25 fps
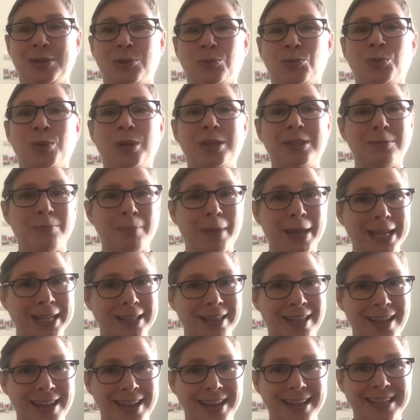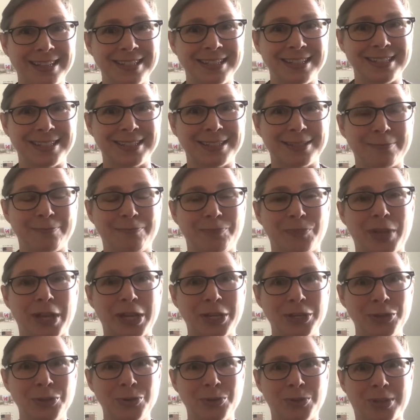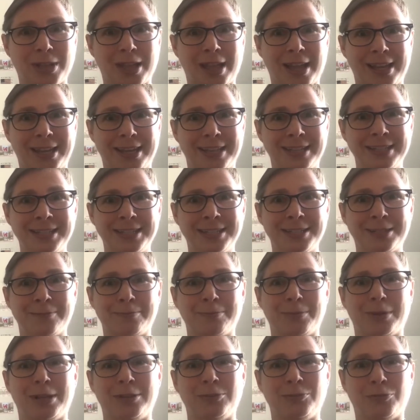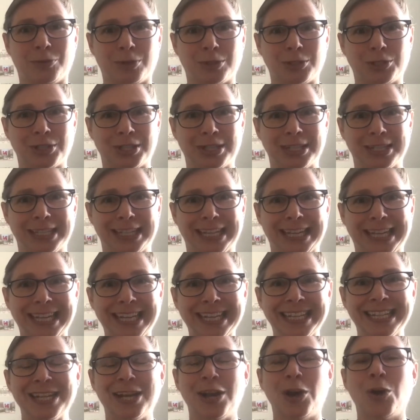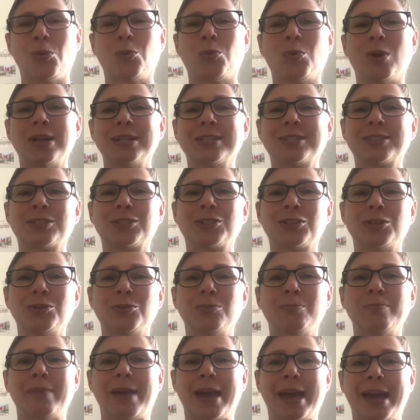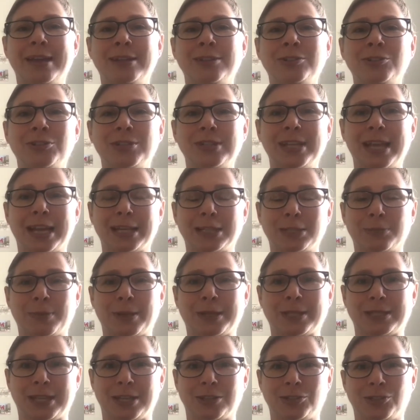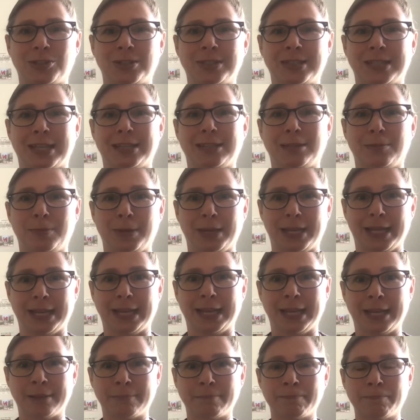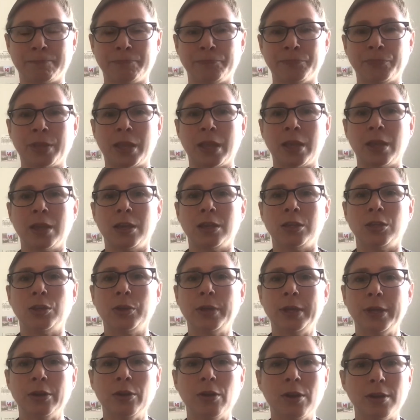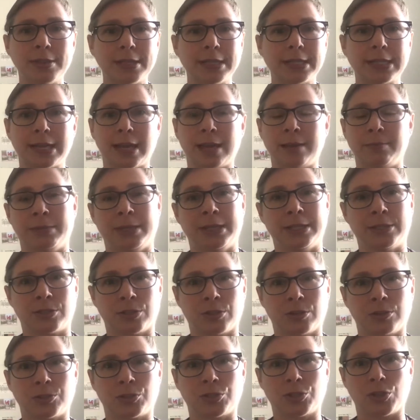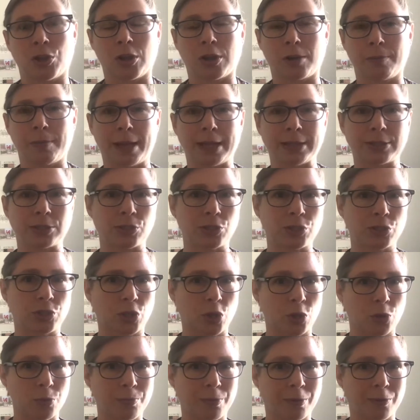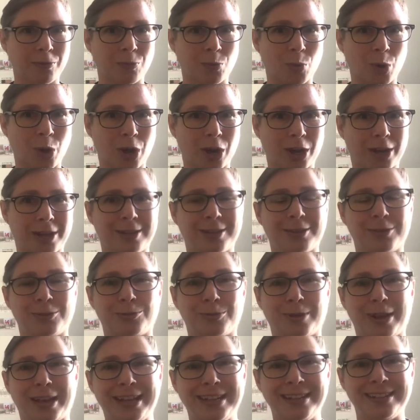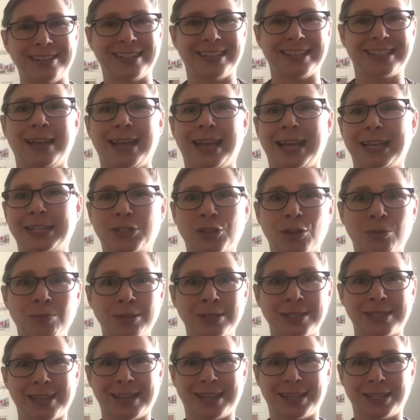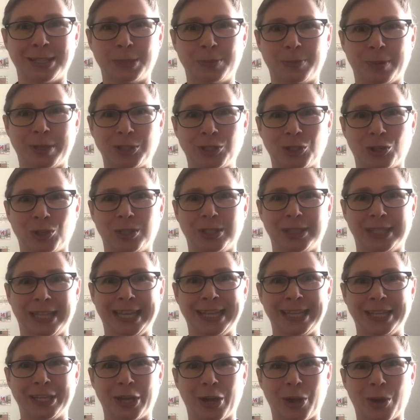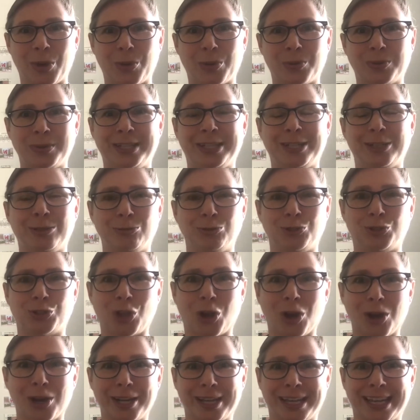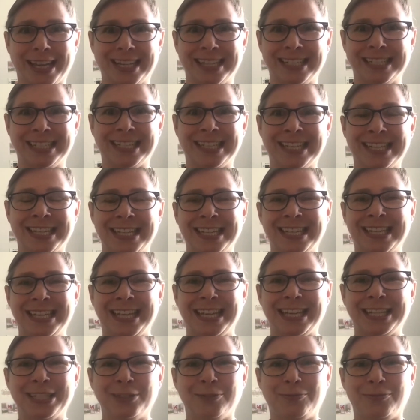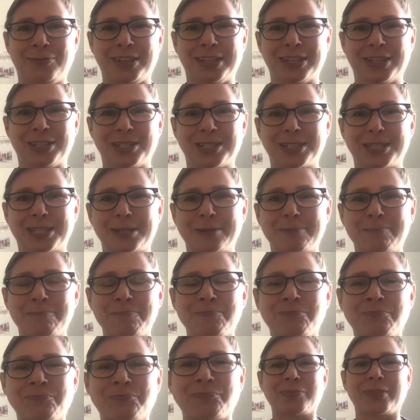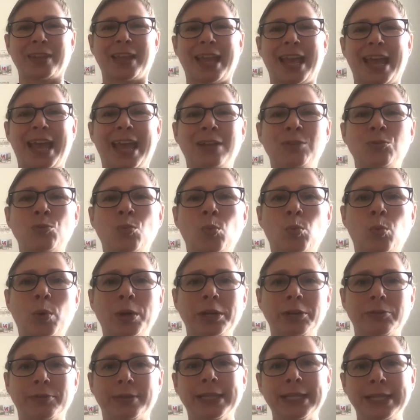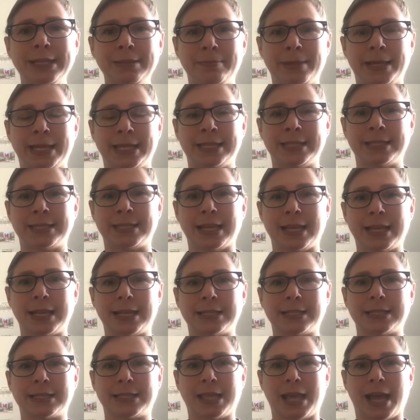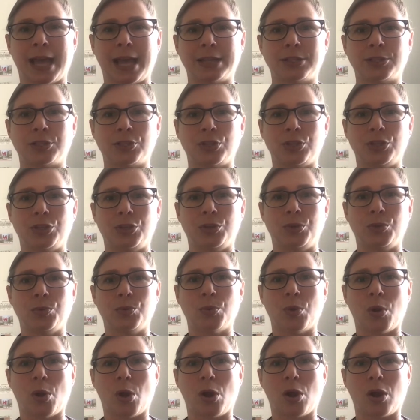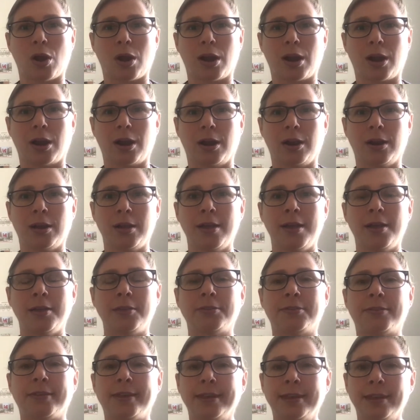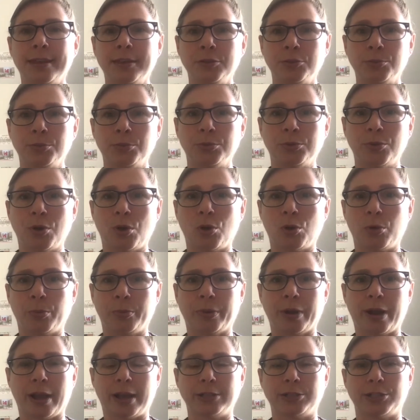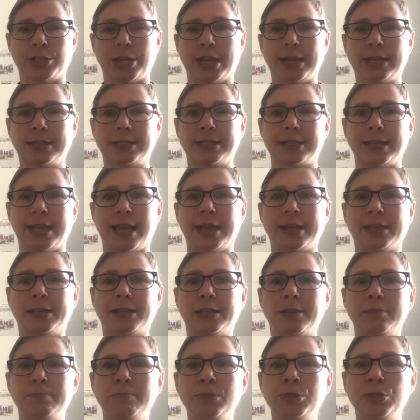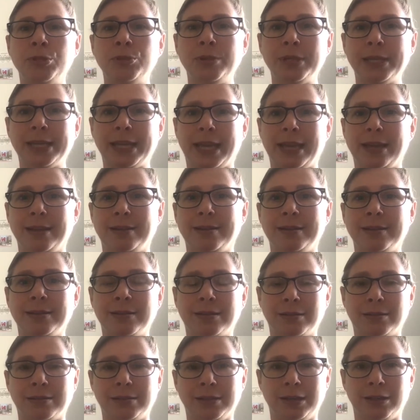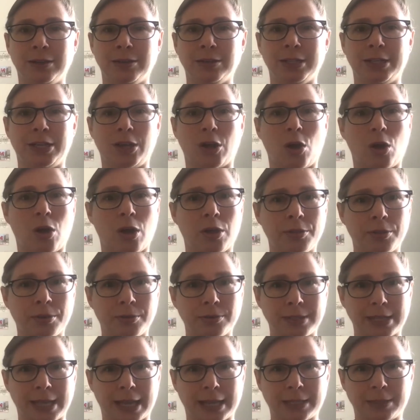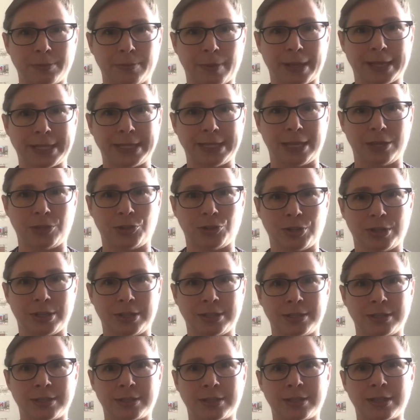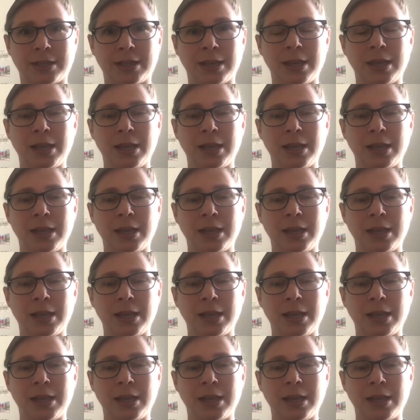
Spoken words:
with my clients, a new client, unfortunately, was to manage the expectations at the beginning. You hear all the time consultants talk about scope of work, right? It's almost like a special lingo, jargon in the field. And what it really means is that you are thinking through the whole project and communicating clearly all those expectations,